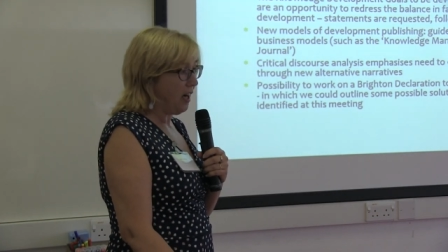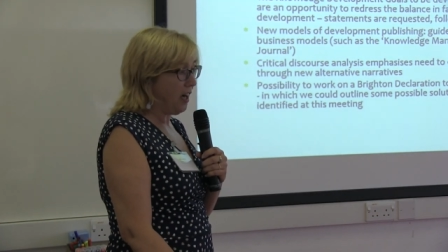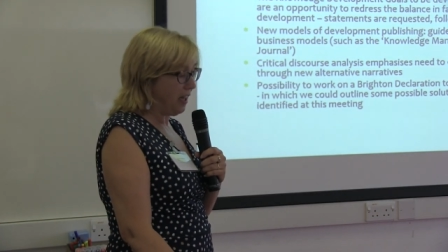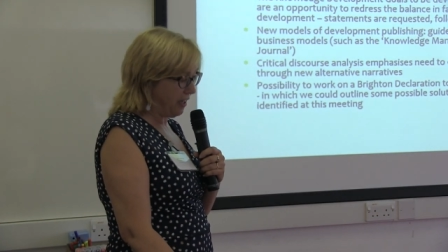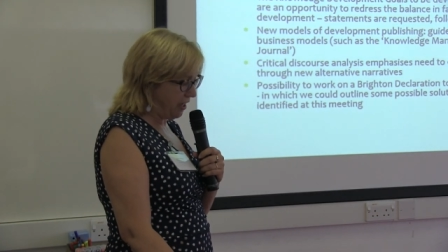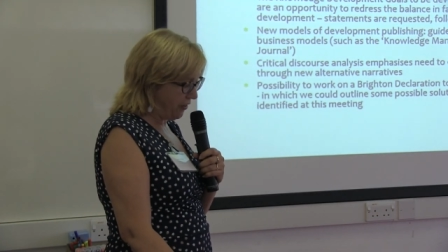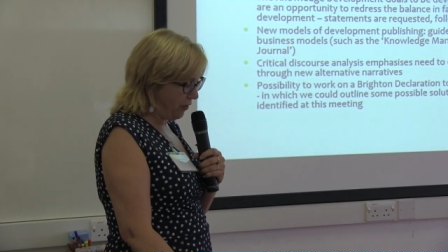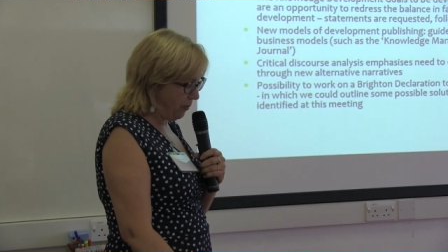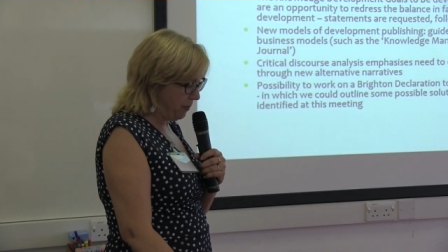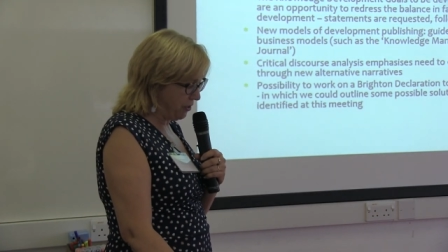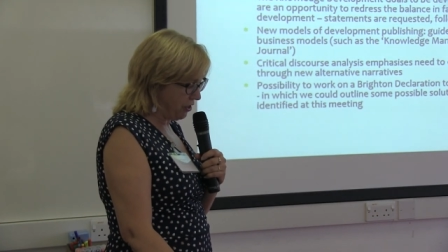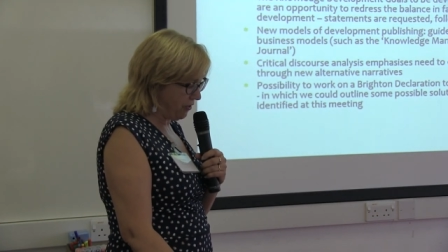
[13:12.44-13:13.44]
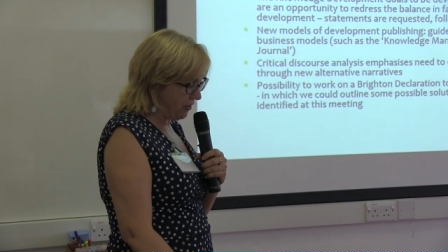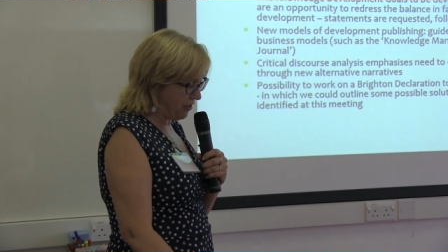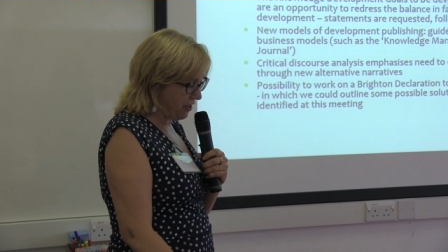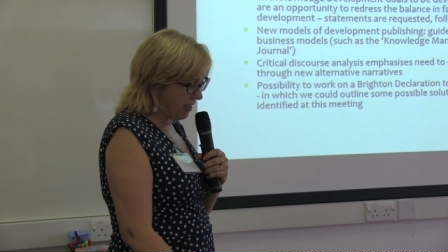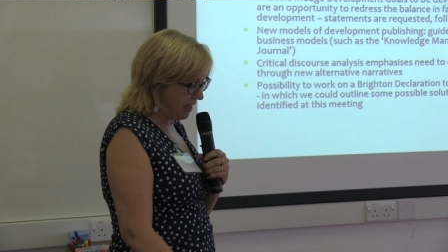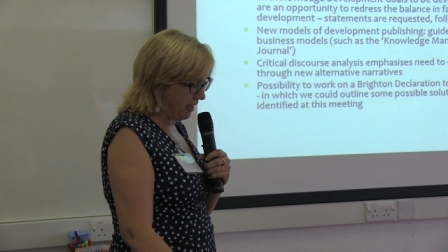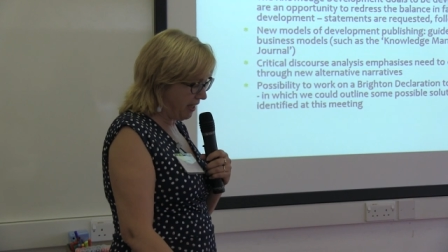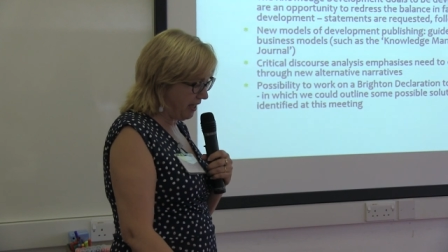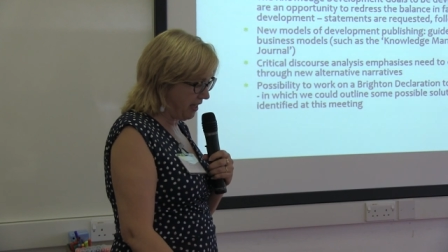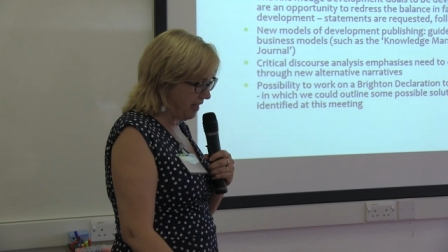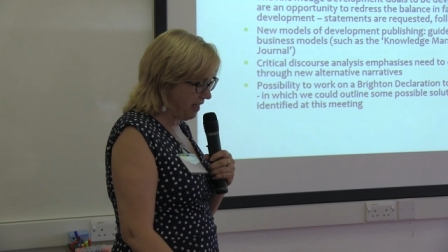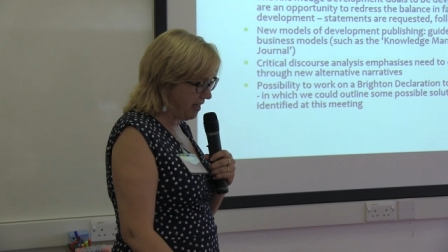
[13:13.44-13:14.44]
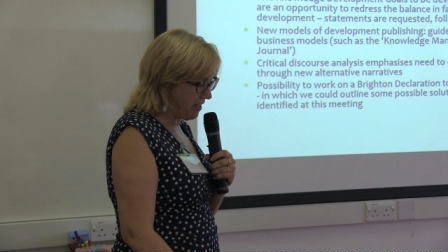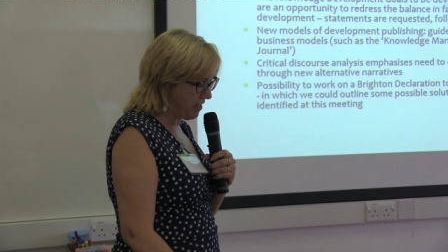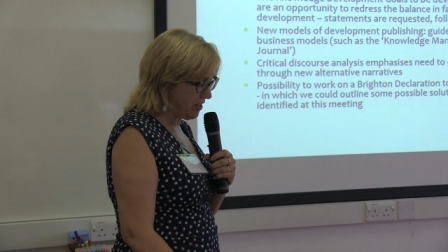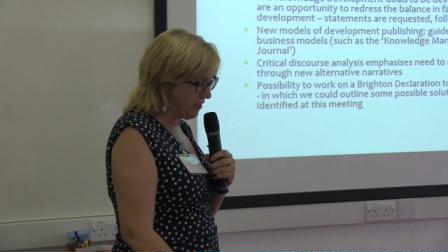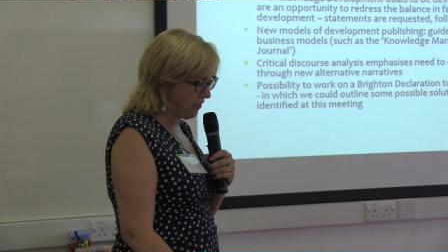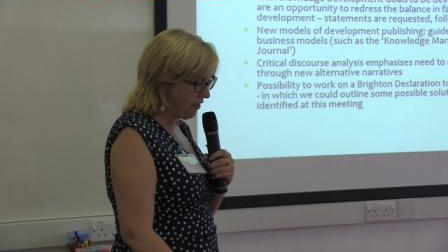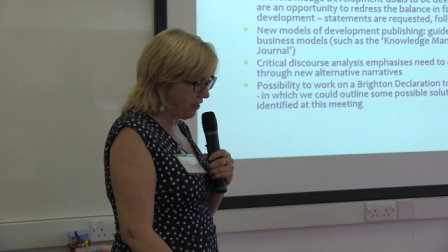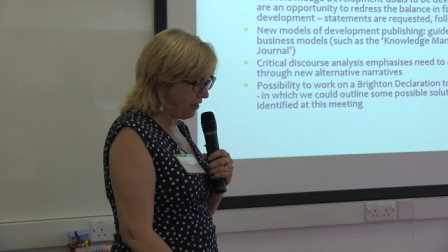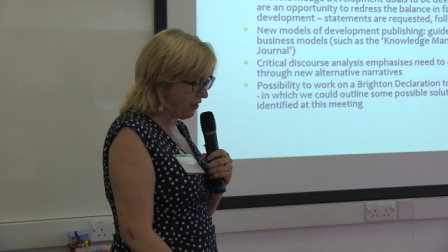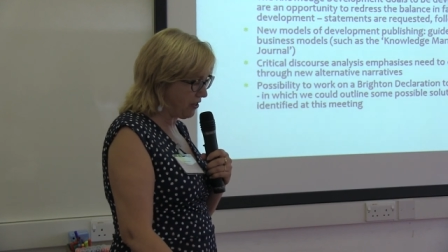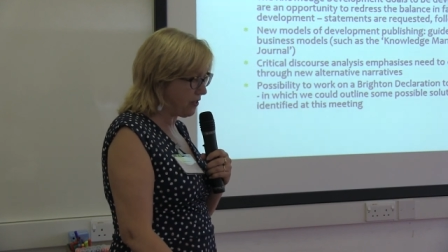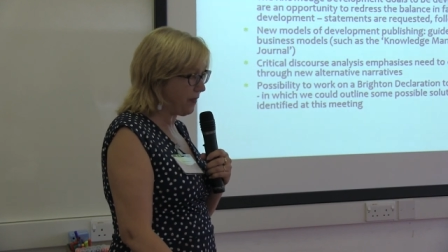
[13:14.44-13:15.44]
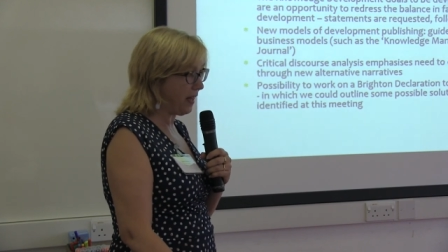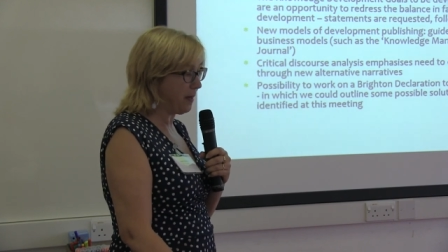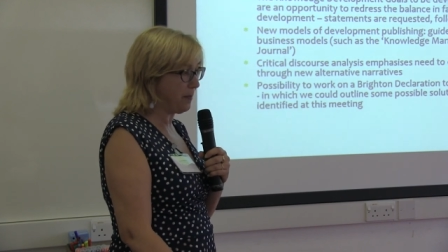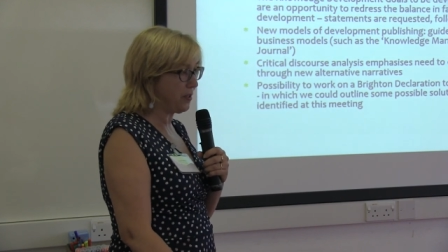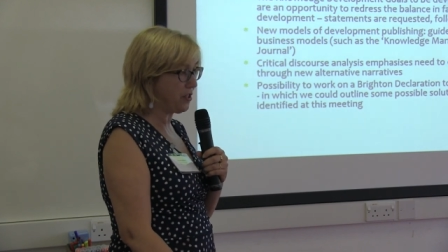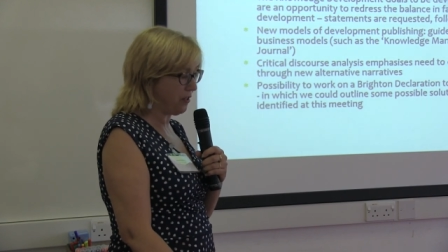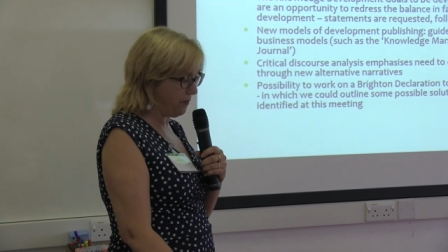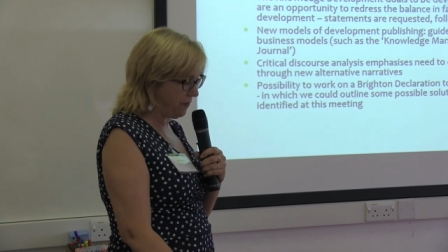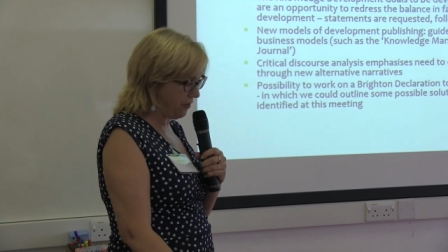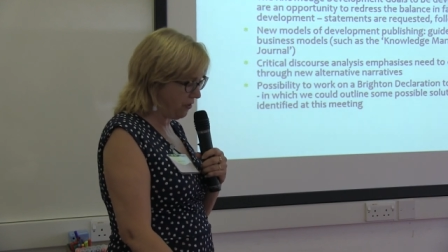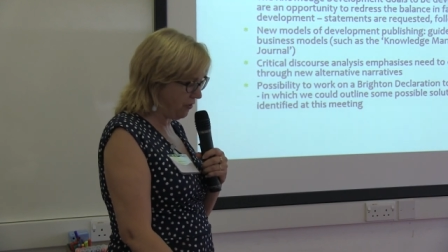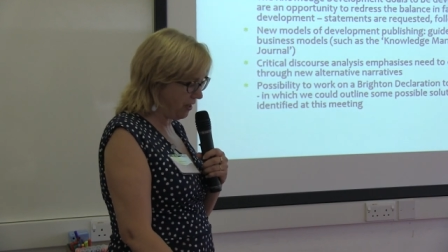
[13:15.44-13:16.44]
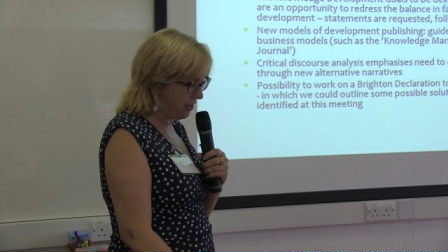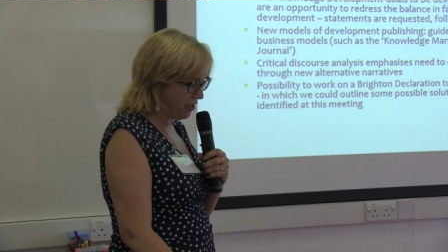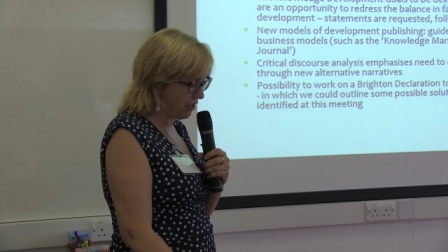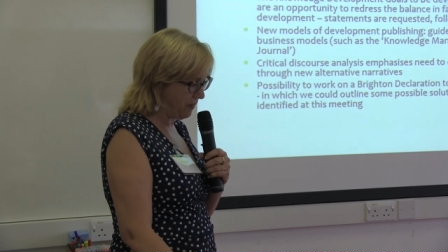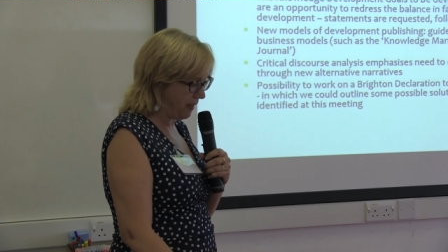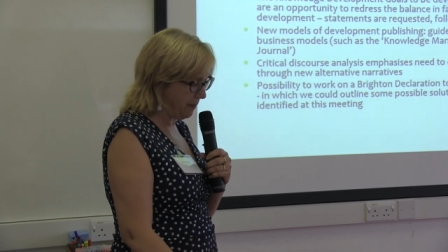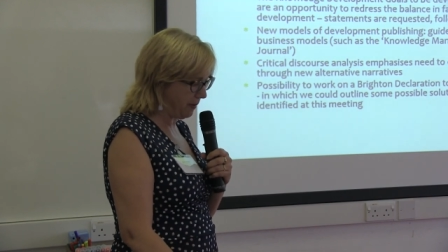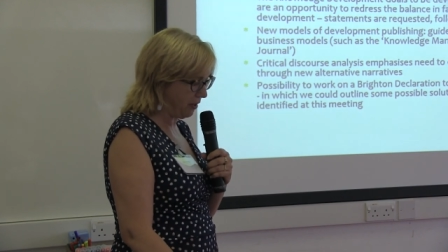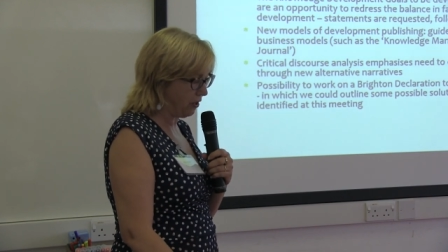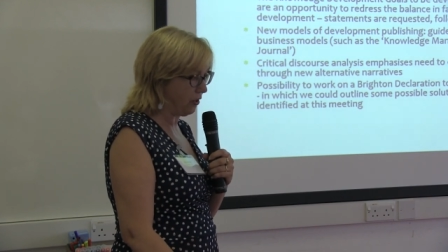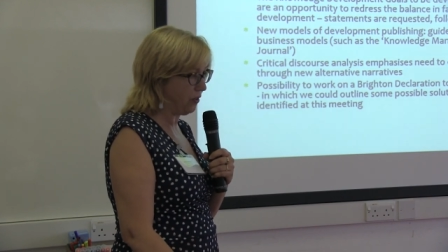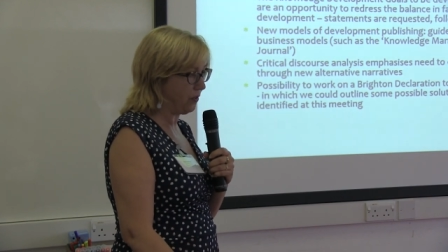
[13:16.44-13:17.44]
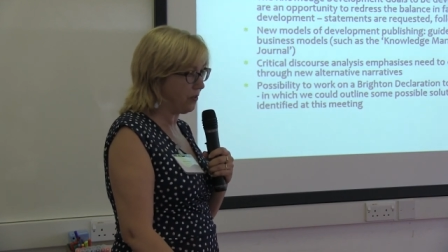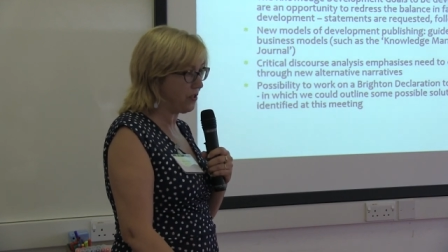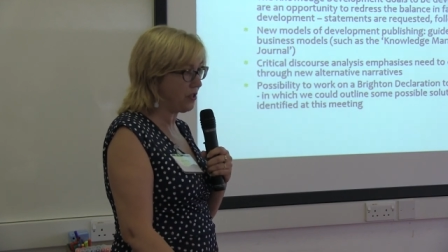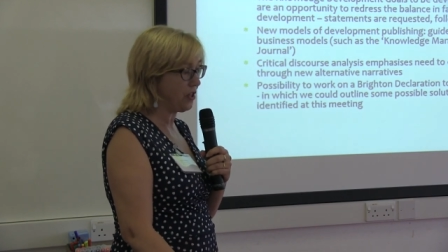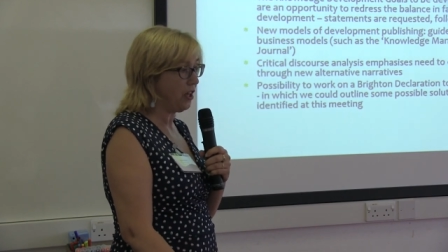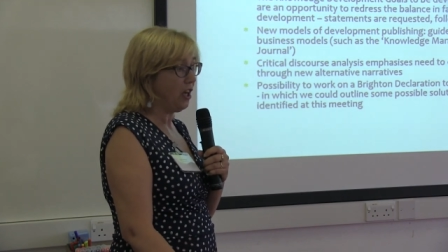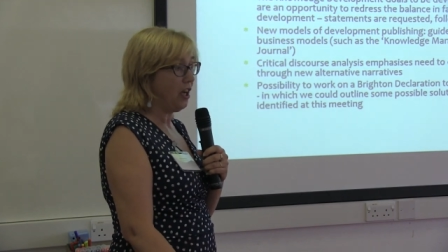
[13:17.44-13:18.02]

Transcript: Another opportunity is the development of the knowledge development goals,